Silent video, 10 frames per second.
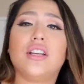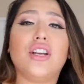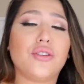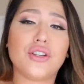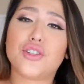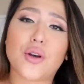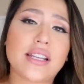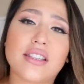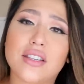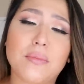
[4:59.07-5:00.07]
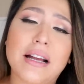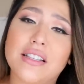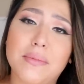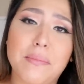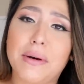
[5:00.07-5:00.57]
you know, the dresses are about
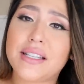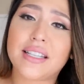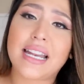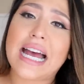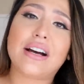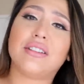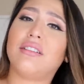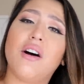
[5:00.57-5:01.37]
to be busted out and